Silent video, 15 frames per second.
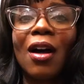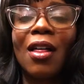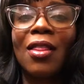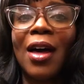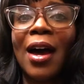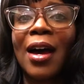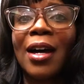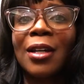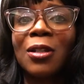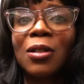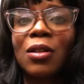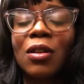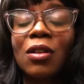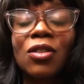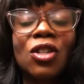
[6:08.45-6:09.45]
that
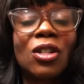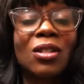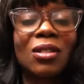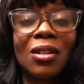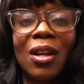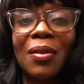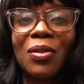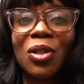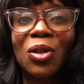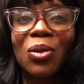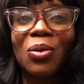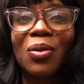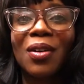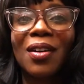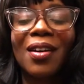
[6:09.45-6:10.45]
Jesus loves
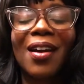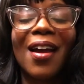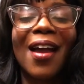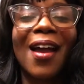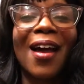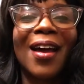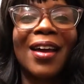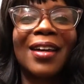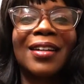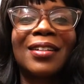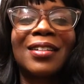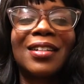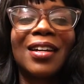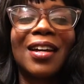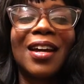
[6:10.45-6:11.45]
you and